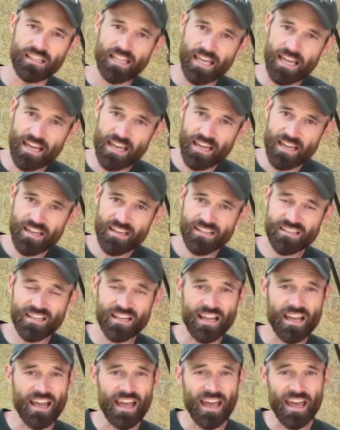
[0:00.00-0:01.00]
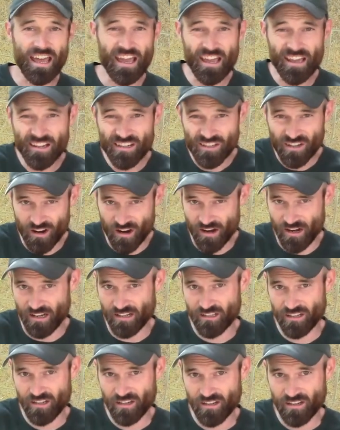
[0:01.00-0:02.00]
lays eggs on
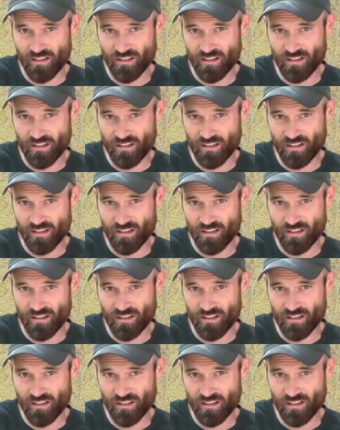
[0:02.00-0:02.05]
it.